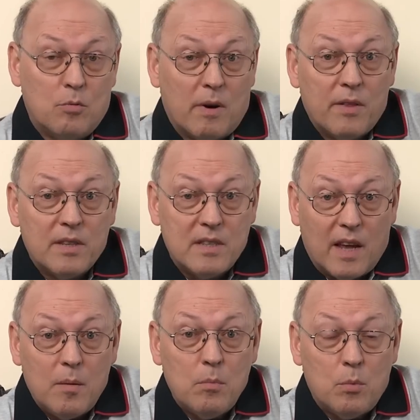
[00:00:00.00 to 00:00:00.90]
Why this
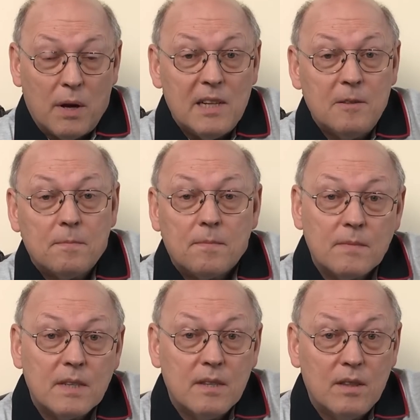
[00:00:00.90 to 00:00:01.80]
name? Well,
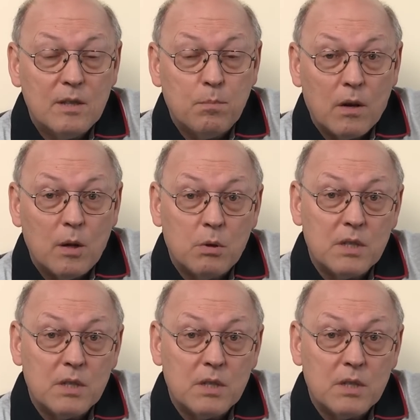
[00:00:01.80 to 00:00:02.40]
this bottle